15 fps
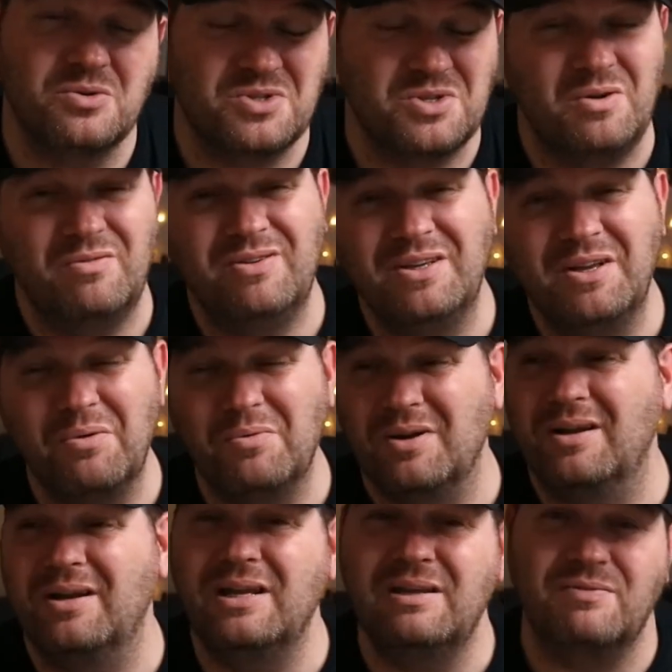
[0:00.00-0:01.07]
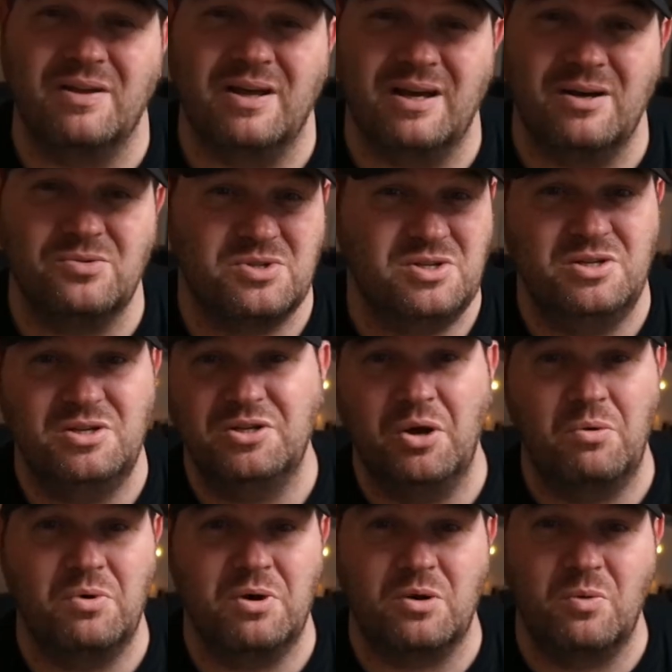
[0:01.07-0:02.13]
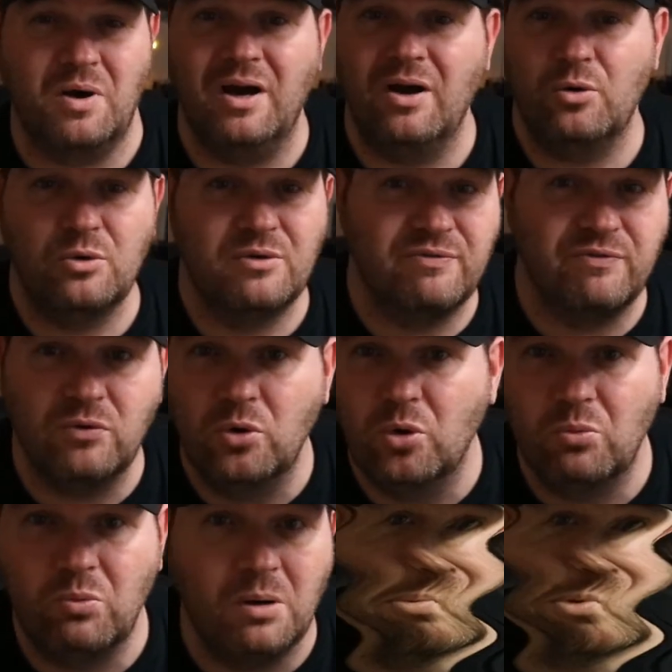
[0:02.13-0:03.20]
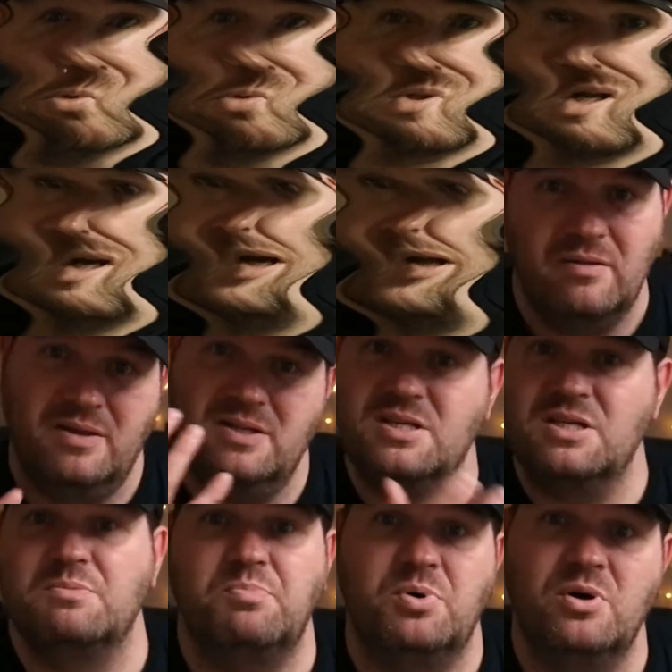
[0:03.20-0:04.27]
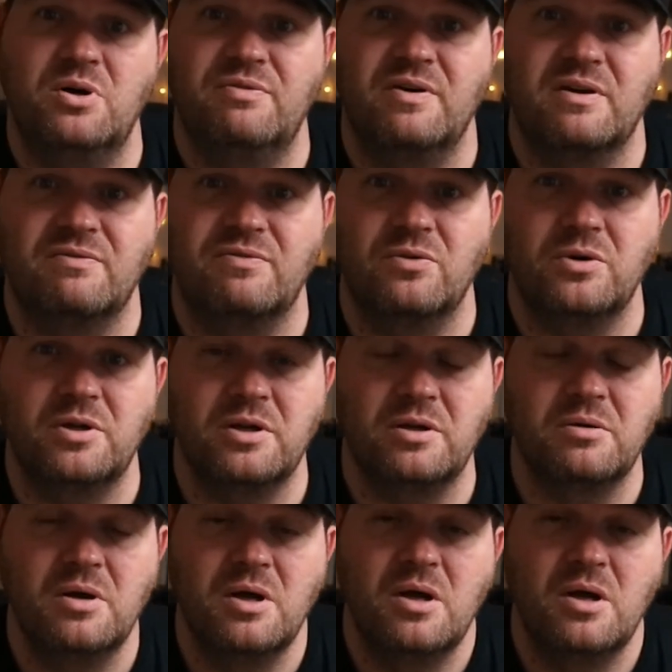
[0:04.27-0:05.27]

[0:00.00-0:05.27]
So if you don't want to leave the house and you don't want to go out, or the floor wobbles, this is perfect for you.